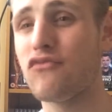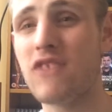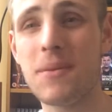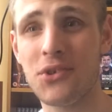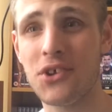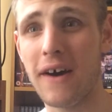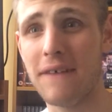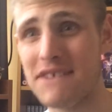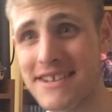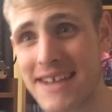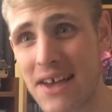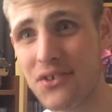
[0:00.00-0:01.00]
Reapers are a
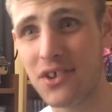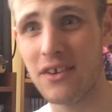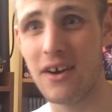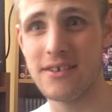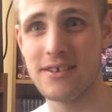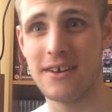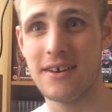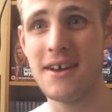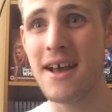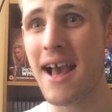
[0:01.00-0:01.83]
fantastic idea,